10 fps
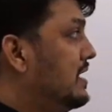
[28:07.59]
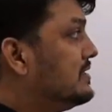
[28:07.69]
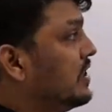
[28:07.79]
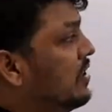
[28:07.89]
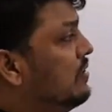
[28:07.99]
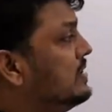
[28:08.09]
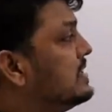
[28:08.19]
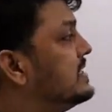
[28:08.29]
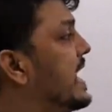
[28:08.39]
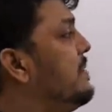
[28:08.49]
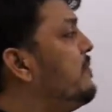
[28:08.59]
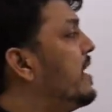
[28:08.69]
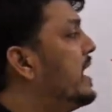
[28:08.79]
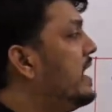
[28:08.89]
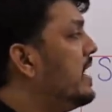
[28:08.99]
So, same
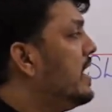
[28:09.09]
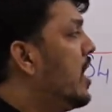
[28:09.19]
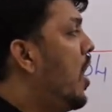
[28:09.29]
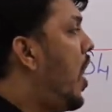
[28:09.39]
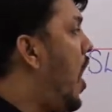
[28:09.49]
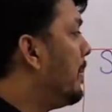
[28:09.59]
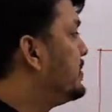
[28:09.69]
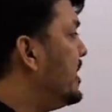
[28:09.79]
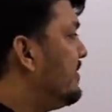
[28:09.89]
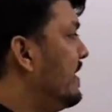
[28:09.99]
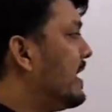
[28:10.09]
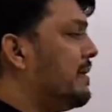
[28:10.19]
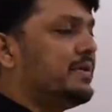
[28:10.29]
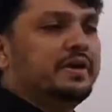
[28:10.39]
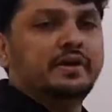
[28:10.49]
way, object will
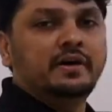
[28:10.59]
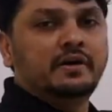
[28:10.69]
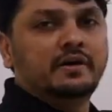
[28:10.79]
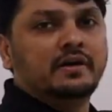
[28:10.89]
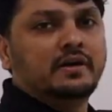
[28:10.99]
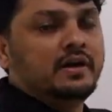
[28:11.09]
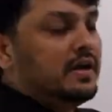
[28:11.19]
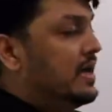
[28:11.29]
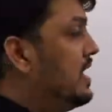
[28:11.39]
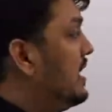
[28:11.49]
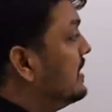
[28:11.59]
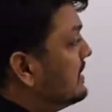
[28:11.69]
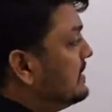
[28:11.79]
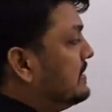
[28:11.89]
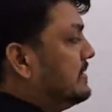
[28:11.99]
come here,
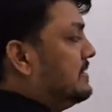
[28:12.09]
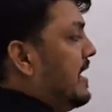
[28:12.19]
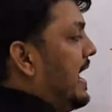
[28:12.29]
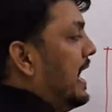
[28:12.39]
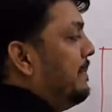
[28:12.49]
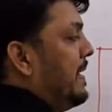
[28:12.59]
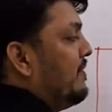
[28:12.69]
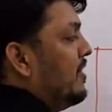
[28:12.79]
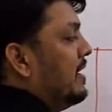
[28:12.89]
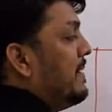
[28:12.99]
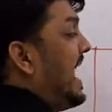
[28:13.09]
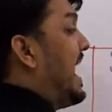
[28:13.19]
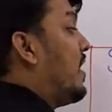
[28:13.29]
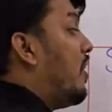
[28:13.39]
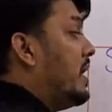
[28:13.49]
helping verb
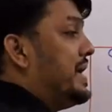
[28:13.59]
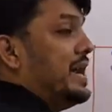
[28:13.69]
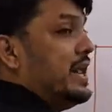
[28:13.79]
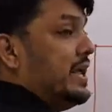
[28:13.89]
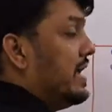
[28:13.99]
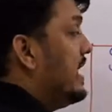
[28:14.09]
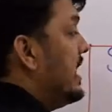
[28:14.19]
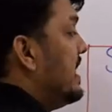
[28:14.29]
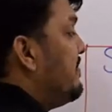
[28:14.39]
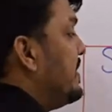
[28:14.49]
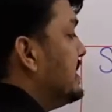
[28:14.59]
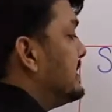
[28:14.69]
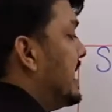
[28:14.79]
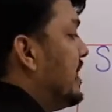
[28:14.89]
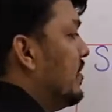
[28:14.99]
accordingly. If it
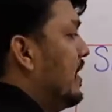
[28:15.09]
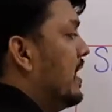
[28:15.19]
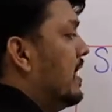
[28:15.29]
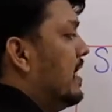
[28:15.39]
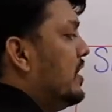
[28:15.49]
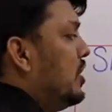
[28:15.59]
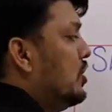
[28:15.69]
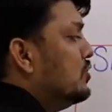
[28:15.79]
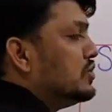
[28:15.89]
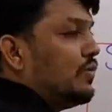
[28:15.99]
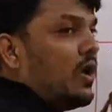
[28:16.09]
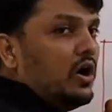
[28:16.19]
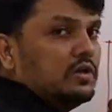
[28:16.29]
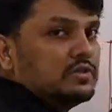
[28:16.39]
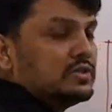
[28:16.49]
is singular, use
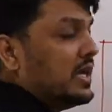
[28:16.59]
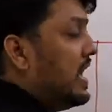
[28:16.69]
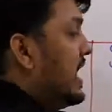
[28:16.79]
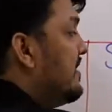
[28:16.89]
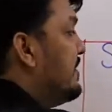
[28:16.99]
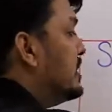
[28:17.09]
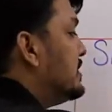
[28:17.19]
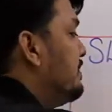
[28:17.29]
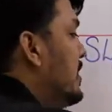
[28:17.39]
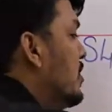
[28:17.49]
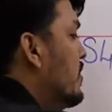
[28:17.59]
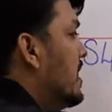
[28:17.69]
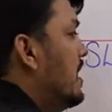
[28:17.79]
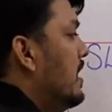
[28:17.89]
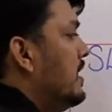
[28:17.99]
was. If it is
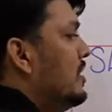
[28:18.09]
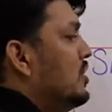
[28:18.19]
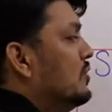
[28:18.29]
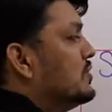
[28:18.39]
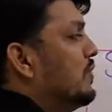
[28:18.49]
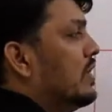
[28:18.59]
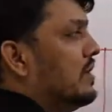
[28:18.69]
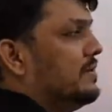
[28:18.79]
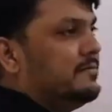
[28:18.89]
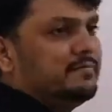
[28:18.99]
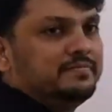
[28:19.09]
plural, use were.